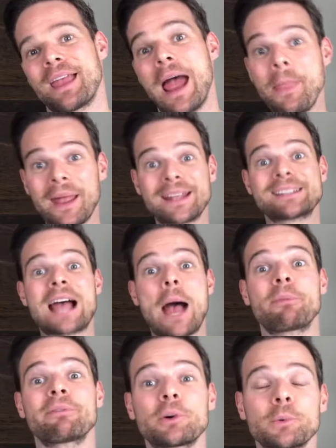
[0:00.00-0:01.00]
And then on
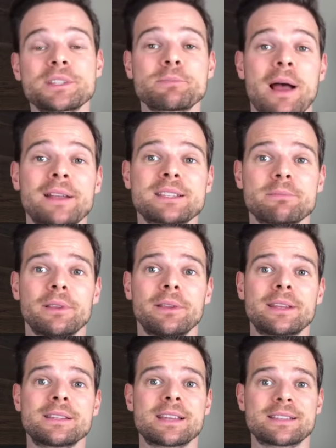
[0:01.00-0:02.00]
top of her
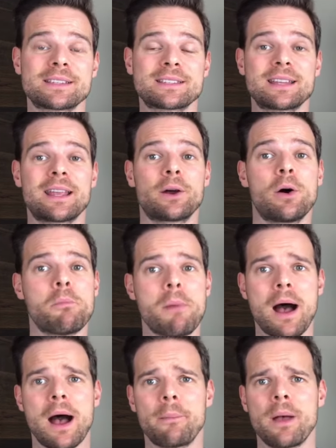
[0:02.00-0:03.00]
responsibilities as a stay-at-home
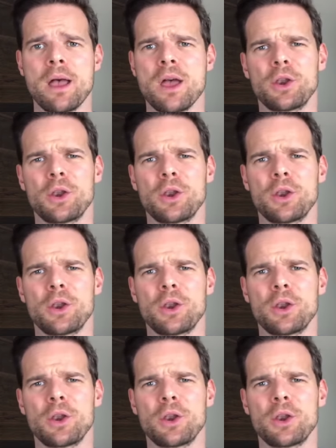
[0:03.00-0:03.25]
mom,